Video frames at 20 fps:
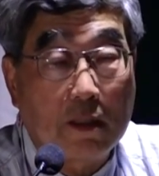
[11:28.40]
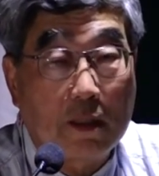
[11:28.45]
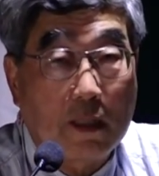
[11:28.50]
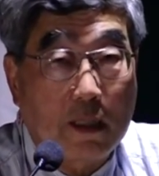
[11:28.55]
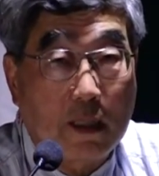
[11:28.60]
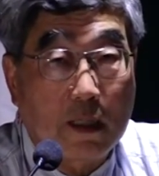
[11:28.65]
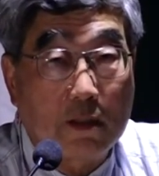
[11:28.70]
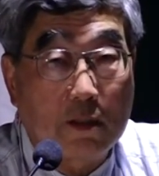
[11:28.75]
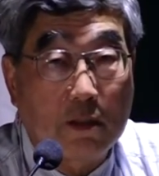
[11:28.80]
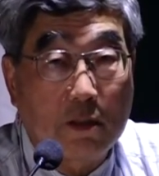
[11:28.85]

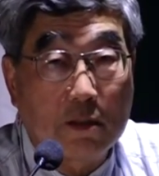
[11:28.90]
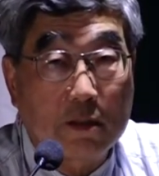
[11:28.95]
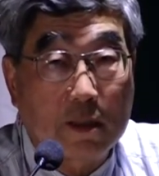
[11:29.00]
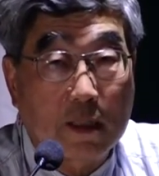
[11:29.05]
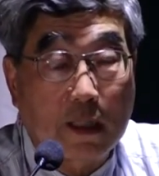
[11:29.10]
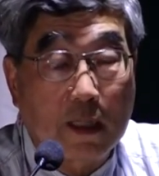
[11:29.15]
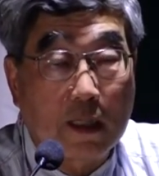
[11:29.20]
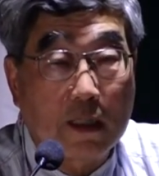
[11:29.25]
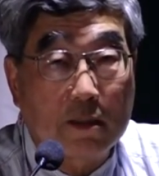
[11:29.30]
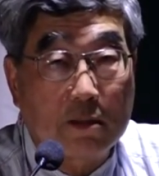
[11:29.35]
across the
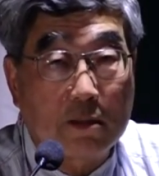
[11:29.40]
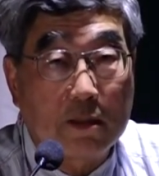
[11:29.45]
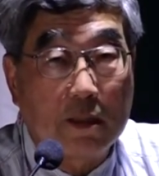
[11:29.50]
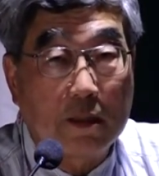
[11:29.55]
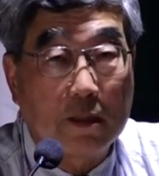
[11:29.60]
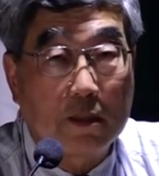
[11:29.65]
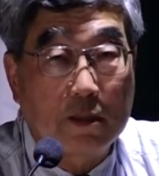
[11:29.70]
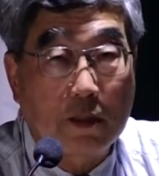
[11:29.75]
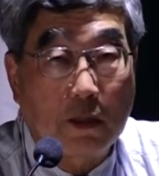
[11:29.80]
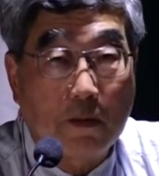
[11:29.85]
country.
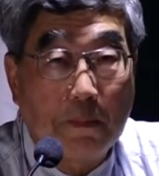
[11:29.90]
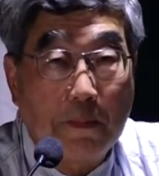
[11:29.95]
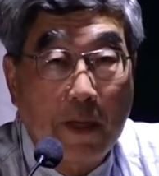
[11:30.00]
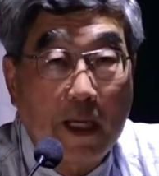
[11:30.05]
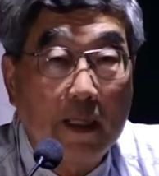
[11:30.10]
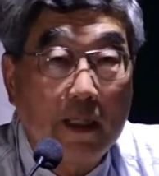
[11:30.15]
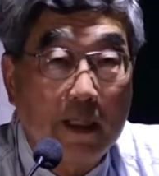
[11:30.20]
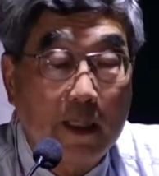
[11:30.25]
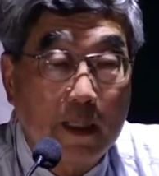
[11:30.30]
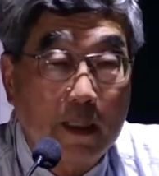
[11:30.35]
So
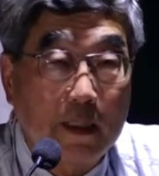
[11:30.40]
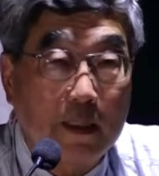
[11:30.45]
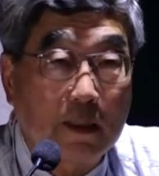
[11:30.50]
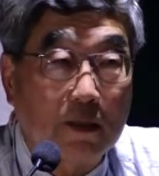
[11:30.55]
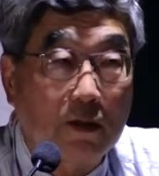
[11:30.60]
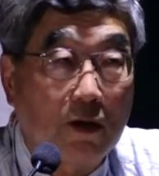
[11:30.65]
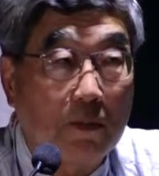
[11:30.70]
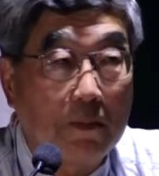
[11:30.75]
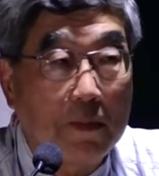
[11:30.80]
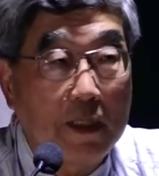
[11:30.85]
mainly the
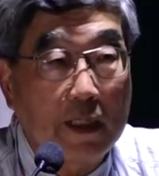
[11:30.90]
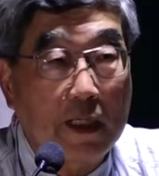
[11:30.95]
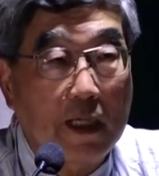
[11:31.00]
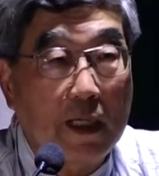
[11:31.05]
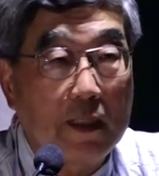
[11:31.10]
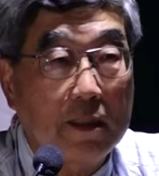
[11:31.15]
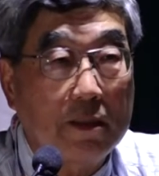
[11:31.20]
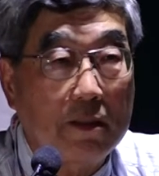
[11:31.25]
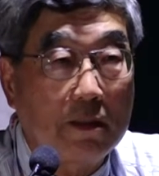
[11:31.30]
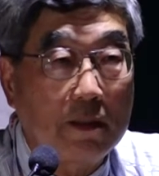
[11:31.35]

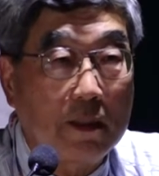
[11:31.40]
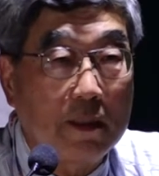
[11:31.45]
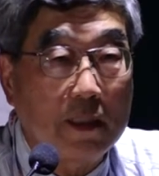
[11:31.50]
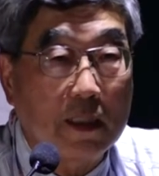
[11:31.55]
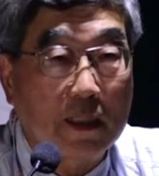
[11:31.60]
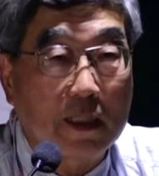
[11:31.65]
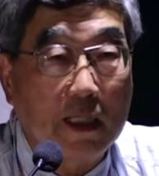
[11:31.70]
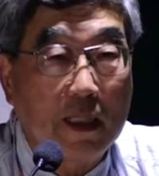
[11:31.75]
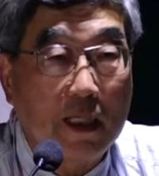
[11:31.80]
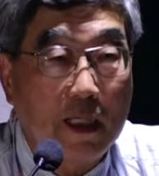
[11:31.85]
communication is the
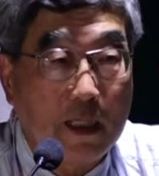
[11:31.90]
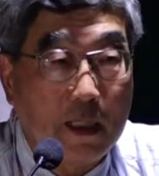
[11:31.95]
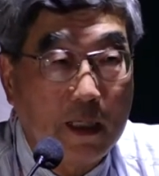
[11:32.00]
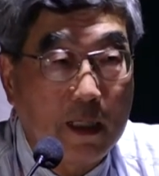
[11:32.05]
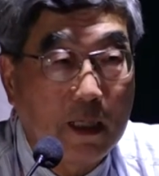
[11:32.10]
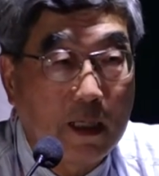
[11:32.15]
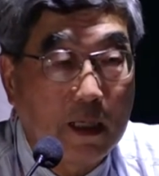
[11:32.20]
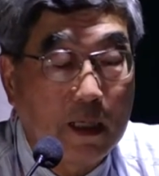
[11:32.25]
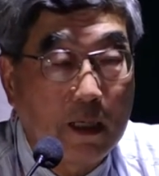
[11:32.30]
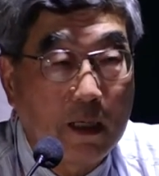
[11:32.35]
key,
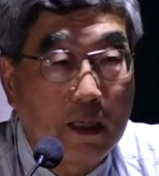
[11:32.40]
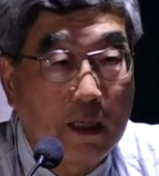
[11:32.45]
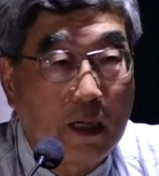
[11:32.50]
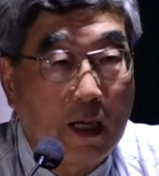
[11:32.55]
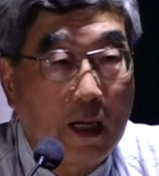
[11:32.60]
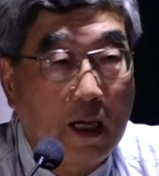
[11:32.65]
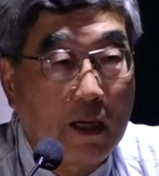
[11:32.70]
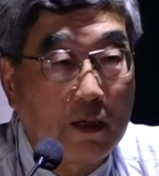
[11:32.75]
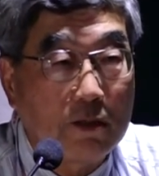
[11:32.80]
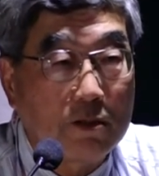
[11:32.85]

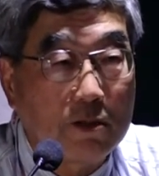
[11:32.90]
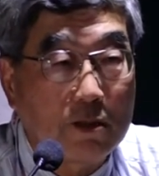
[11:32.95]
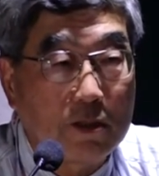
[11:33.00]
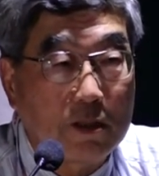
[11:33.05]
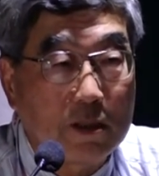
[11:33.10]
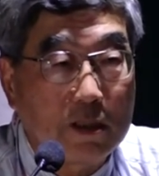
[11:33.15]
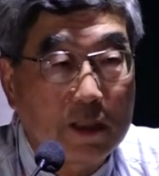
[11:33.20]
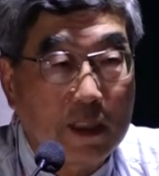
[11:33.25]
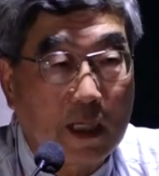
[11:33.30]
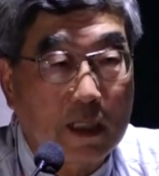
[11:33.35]
how to
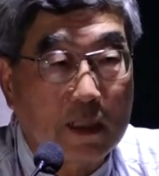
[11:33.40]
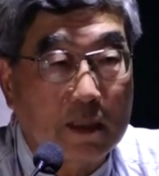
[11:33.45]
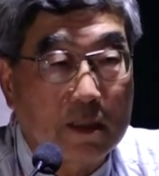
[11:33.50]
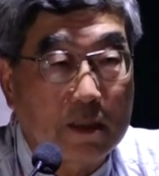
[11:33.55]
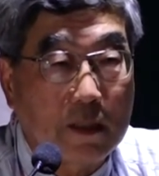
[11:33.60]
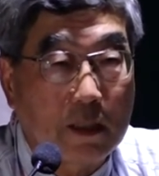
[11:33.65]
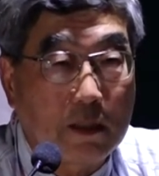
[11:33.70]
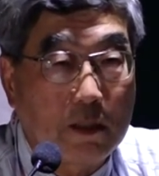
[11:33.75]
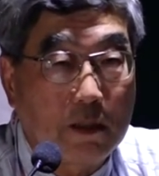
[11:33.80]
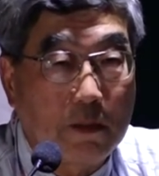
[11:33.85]
do that.
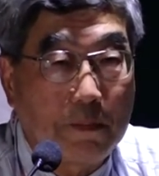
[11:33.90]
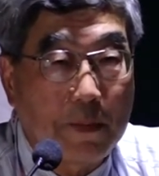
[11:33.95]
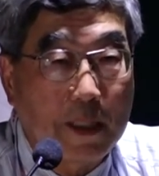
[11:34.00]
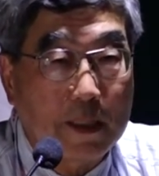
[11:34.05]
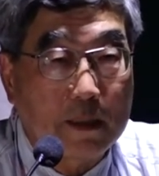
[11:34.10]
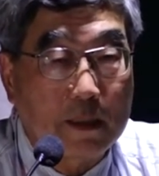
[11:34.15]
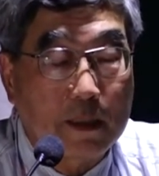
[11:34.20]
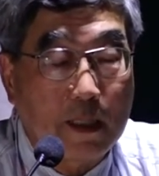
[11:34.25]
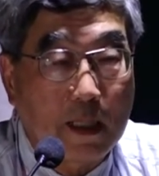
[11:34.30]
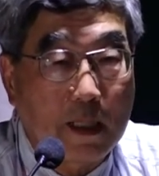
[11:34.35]
So,
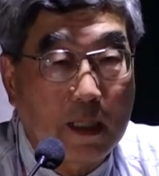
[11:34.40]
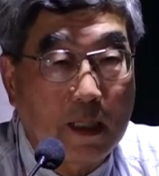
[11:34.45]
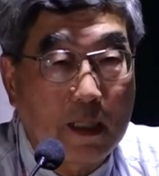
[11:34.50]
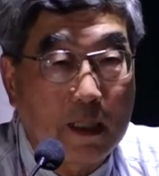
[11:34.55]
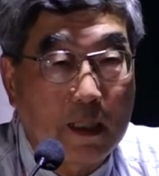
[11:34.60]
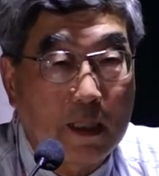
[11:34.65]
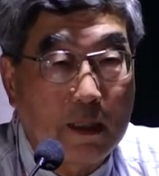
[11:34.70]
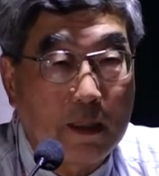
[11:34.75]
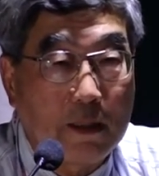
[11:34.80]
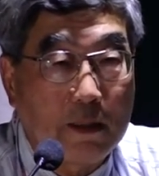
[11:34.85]
but
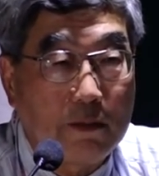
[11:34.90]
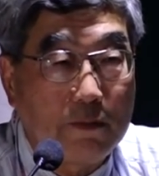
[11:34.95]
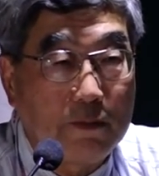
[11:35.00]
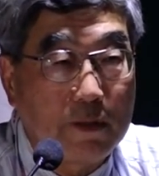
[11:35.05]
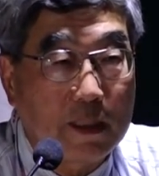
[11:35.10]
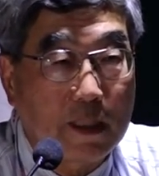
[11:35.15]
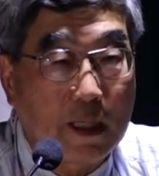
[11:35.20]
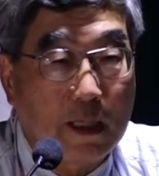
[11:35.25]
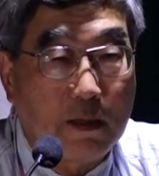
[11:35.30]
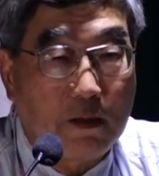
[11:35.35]
we
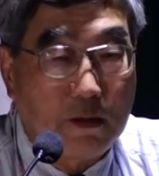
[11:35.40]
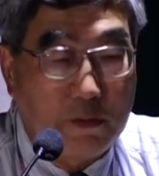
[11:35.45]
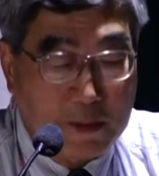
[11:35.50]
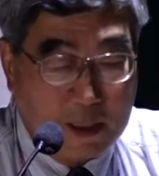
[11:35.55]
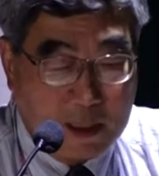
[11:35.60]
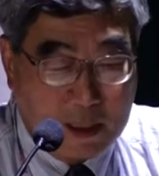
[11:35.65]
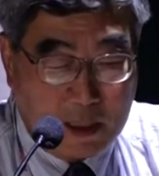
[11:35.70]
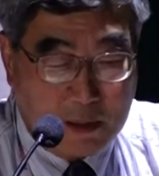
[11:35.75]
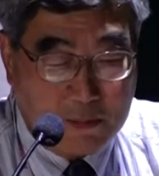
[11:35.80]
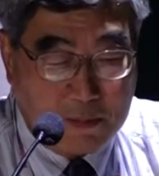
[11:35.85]
can
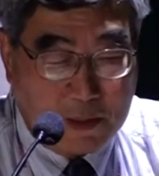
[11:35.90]
overcome